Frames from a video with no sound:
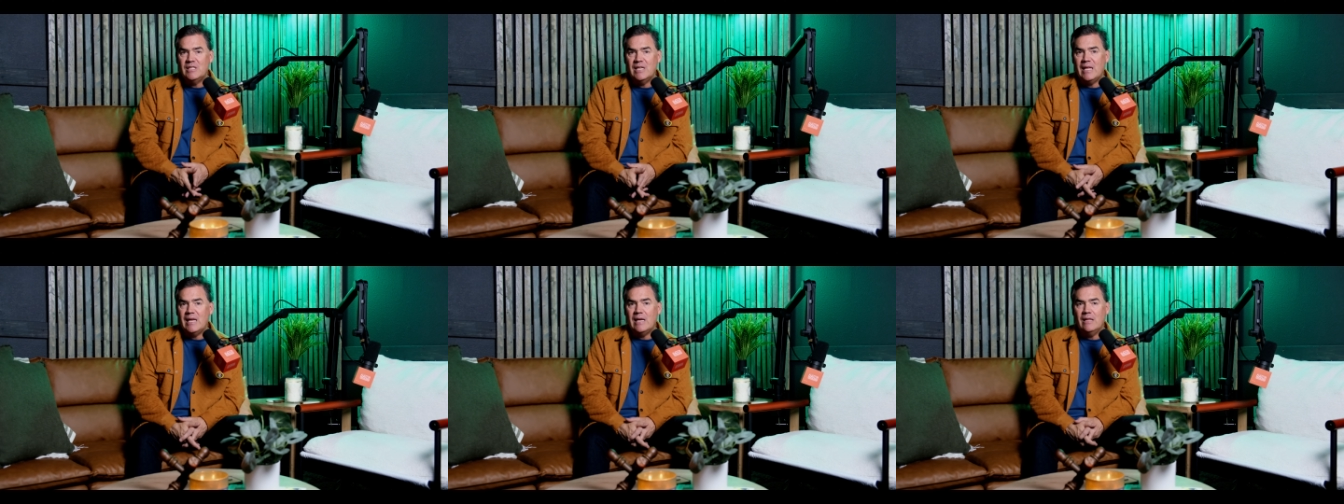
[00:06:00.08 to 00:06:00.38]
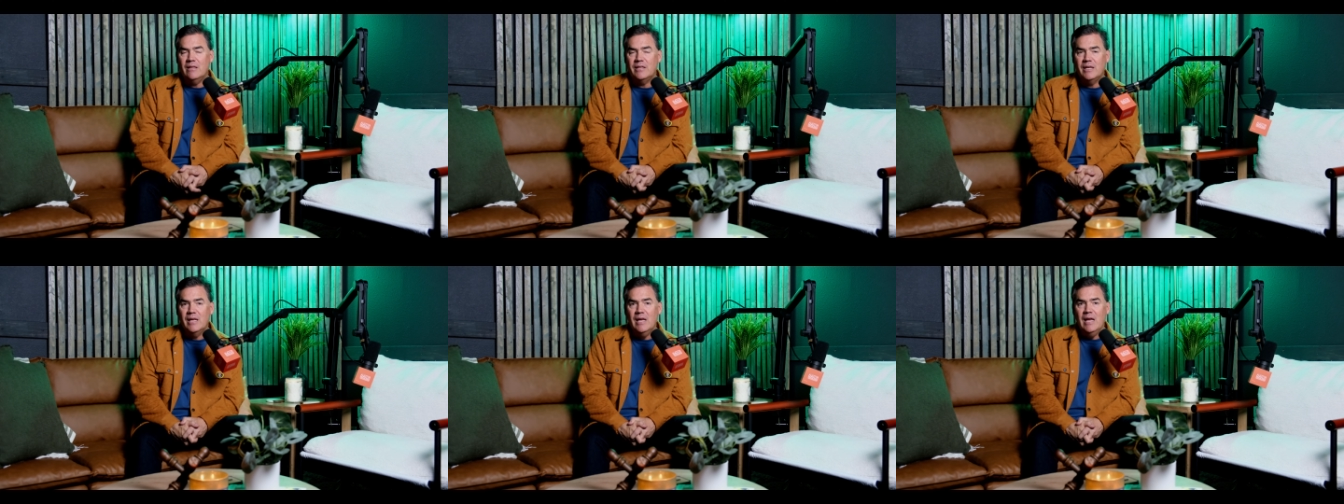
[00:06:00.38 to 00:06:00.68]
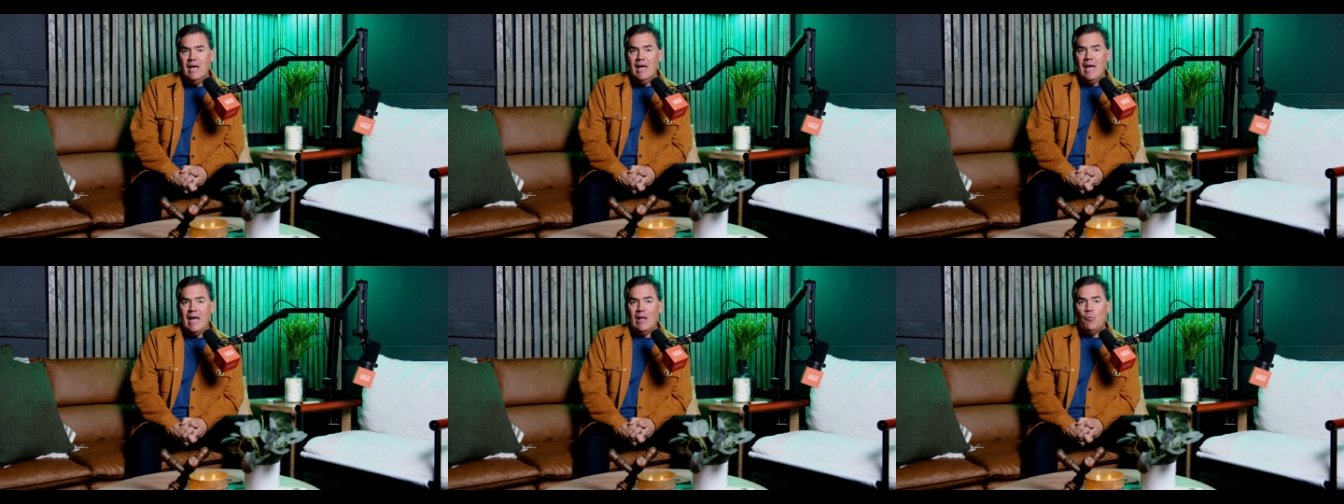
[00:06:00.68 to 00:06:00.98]
in England,
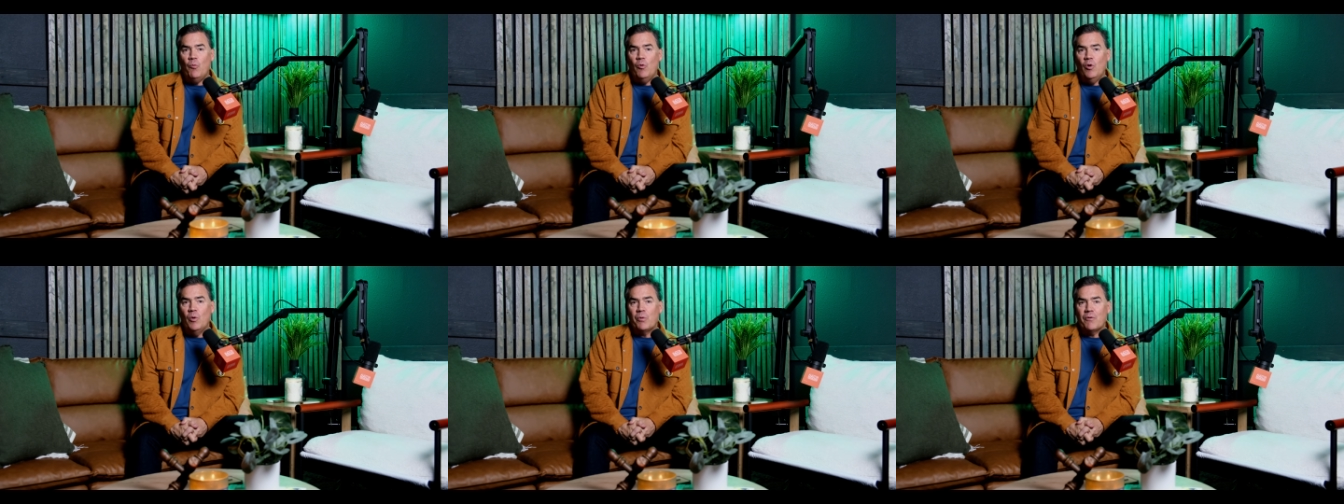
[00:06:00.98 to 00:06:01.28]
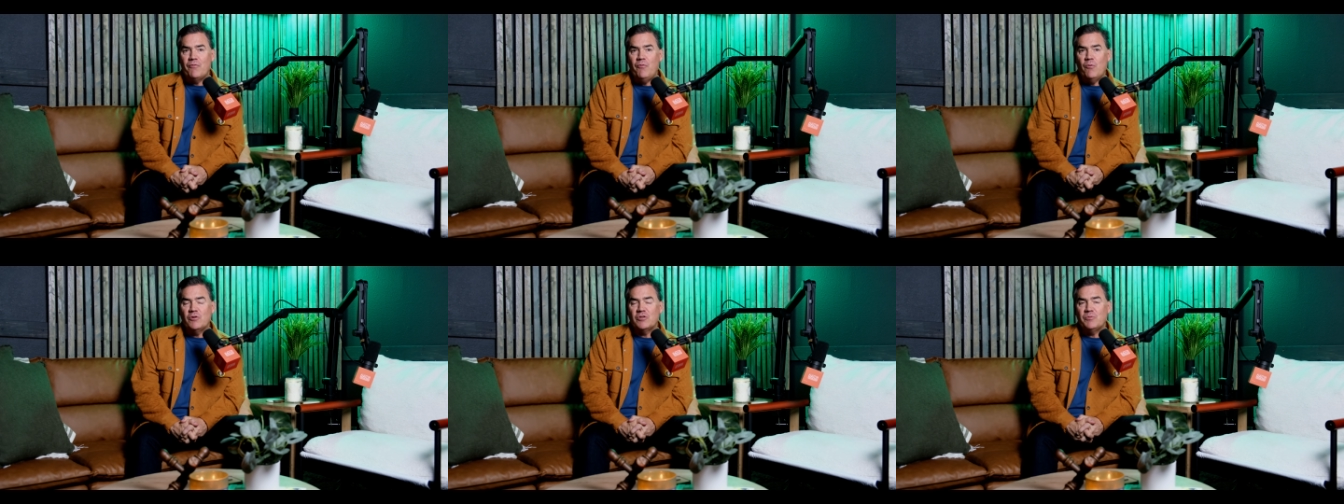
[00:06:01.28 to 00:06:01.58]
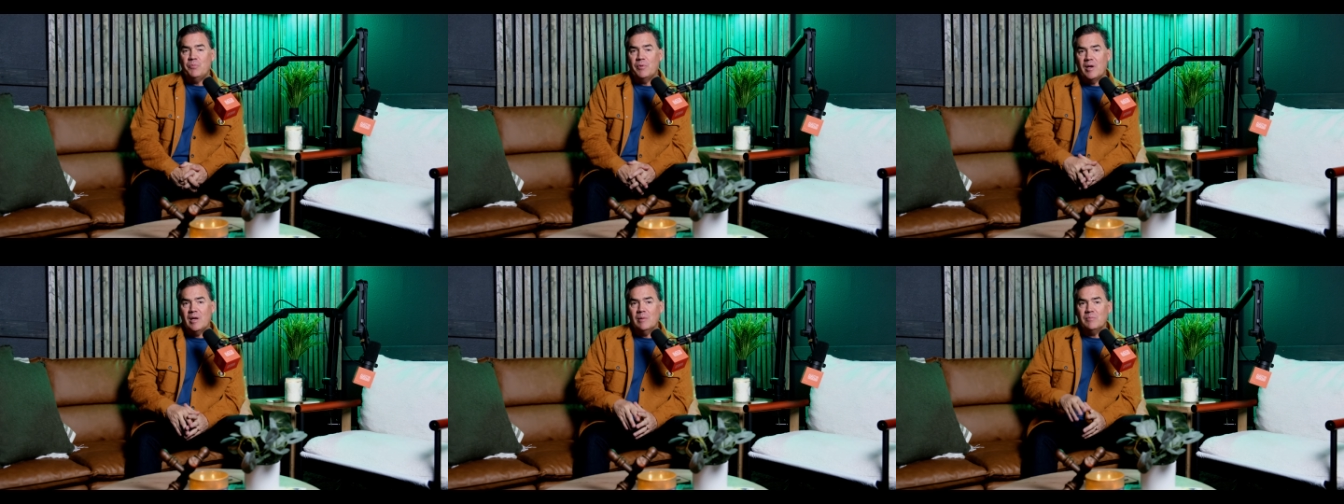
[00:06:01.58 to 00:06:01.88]
and Wilberforce
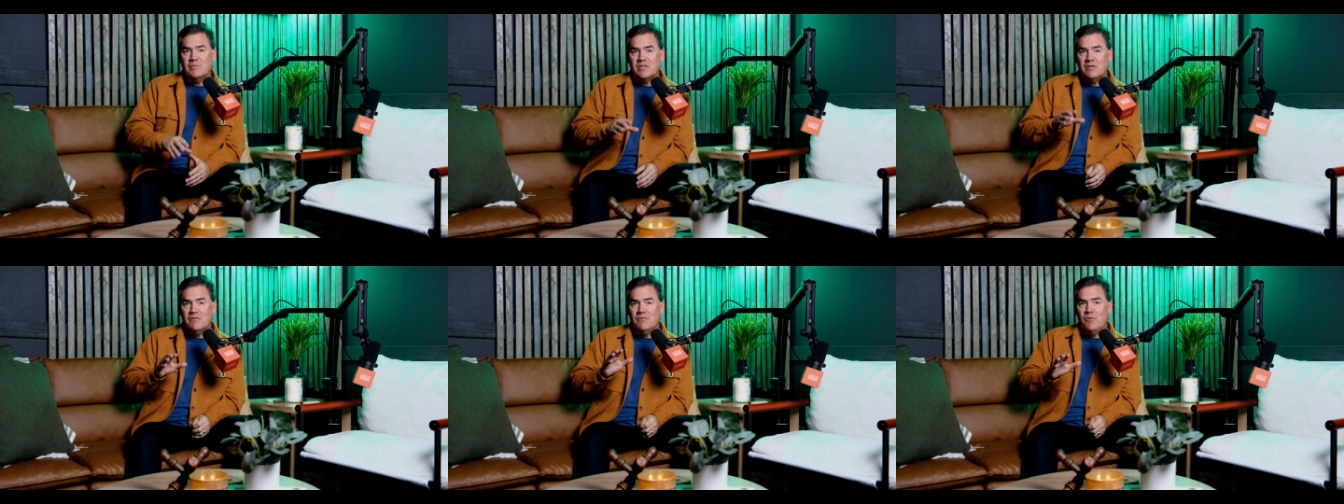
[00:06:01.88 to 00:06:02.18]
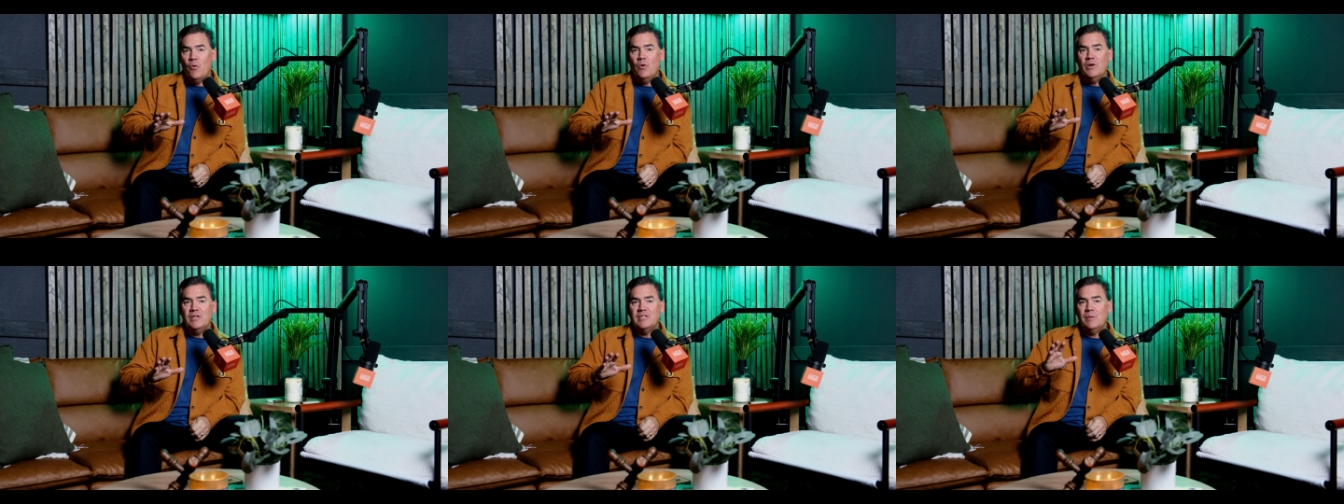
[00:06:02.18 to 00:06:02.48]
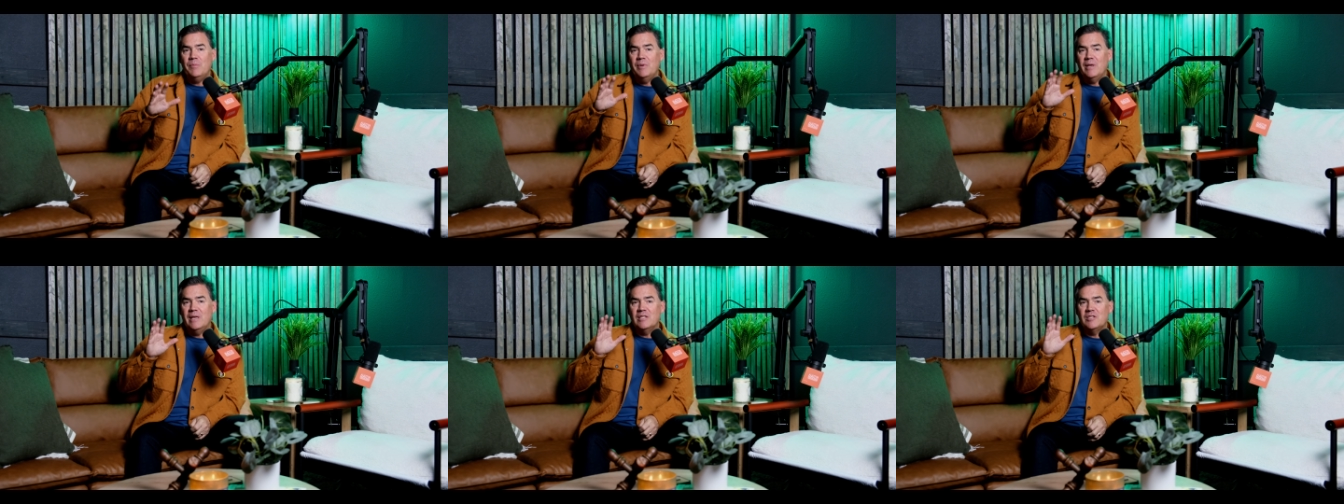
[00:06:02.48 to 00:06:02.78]
becomes the voice
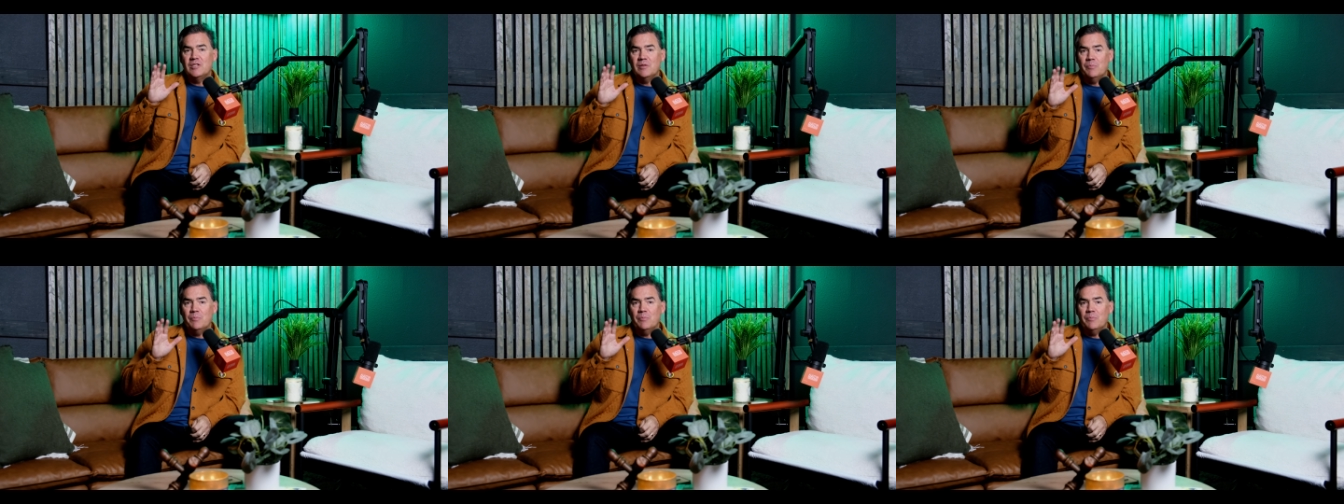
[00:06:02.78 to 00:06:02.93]
that begins